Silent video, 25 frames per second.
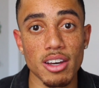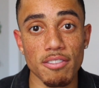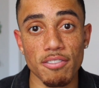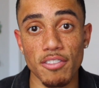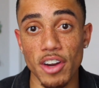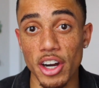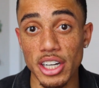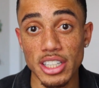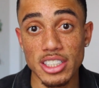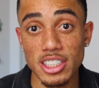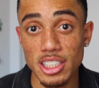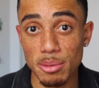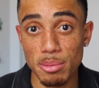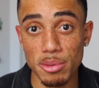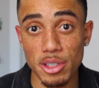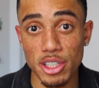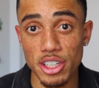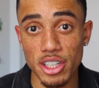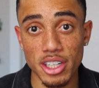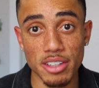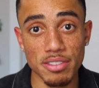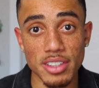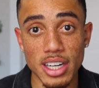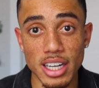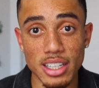very
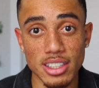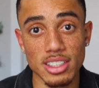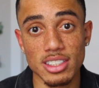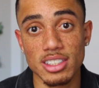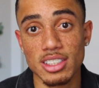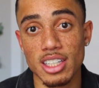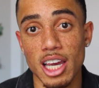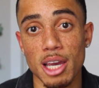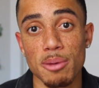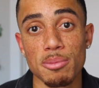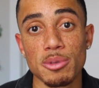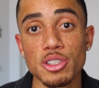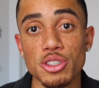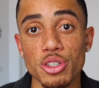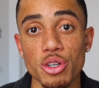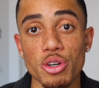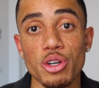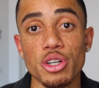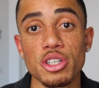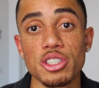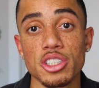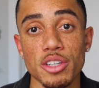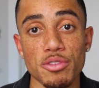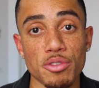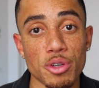similar, if not the same as
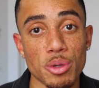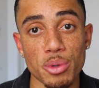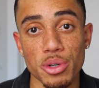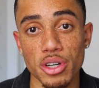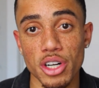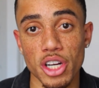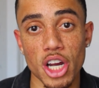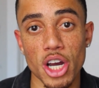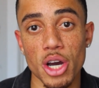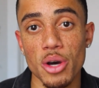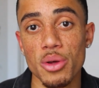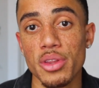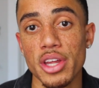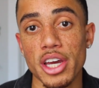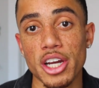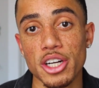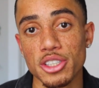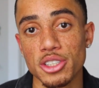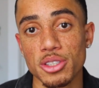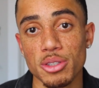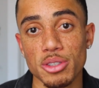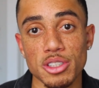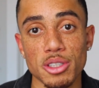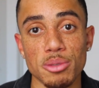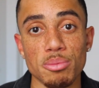yours, if you were to go there.
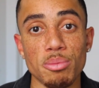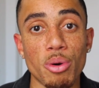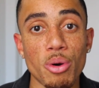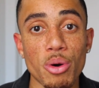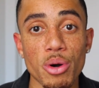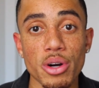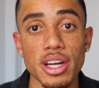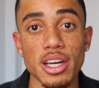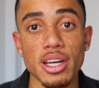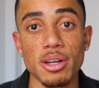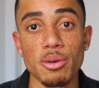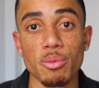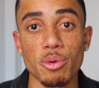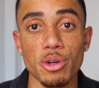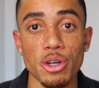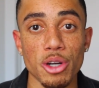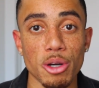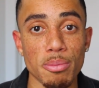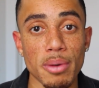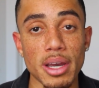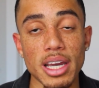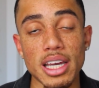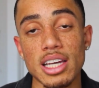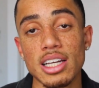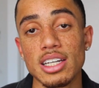So it's important when you're
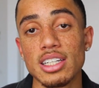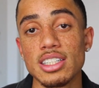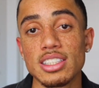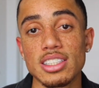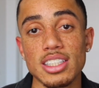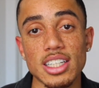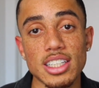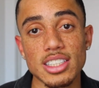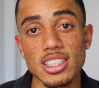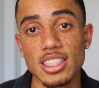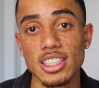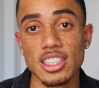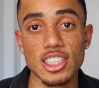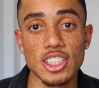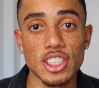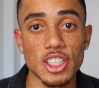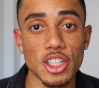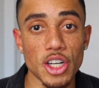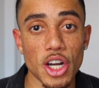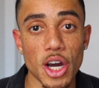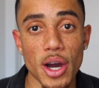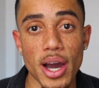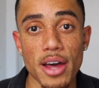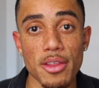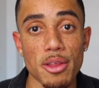making decisions to
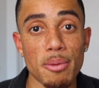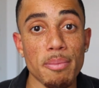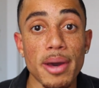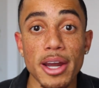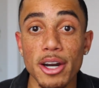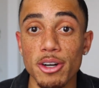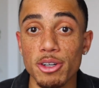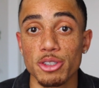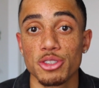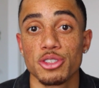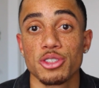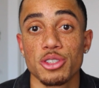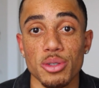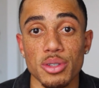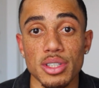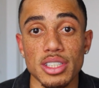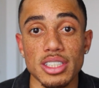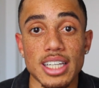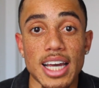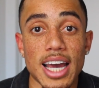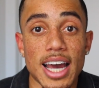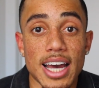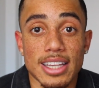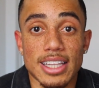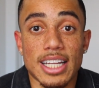know how the medical
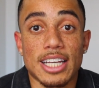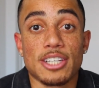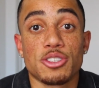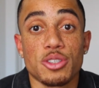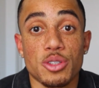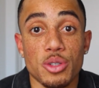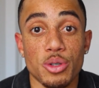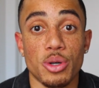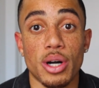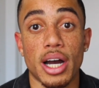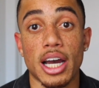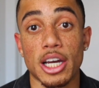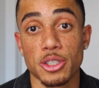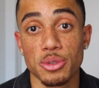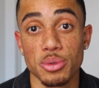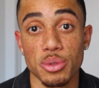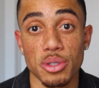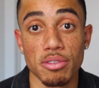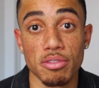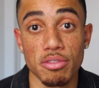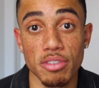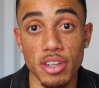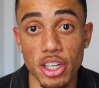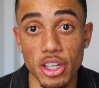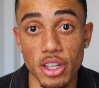students at that school
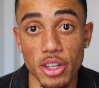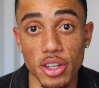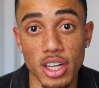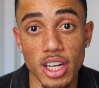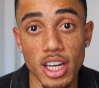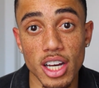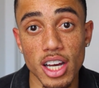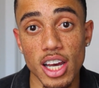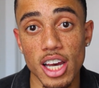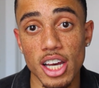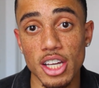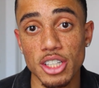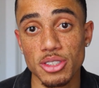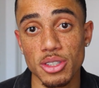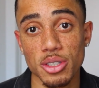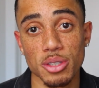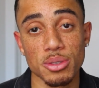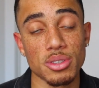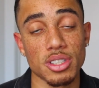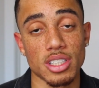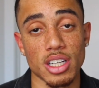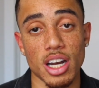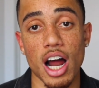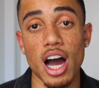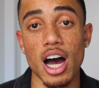actually feel. So this
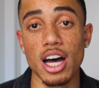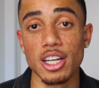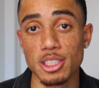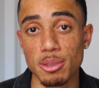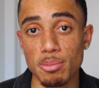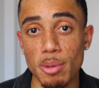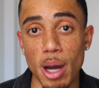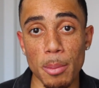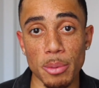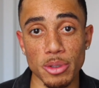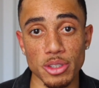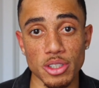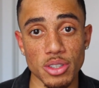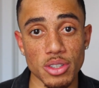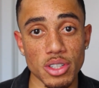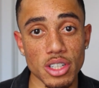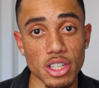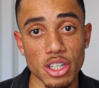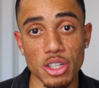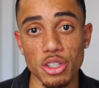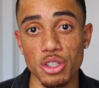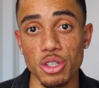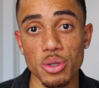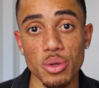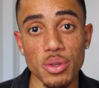was an awesome opportunity
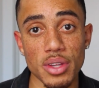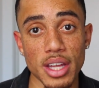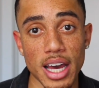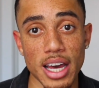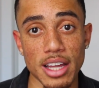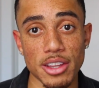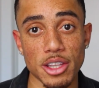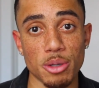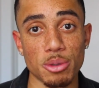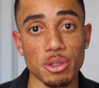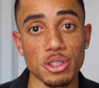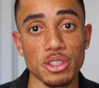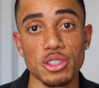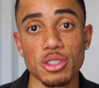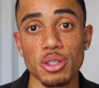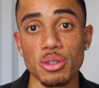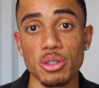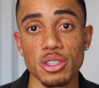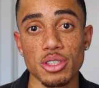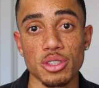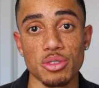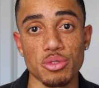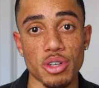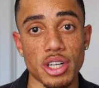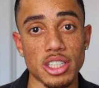to do that. There were
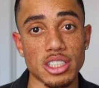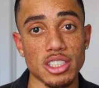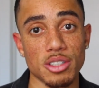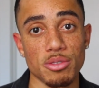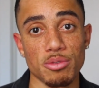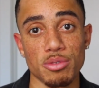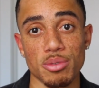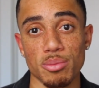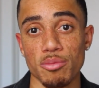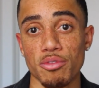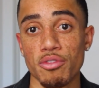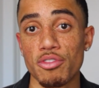students ranging from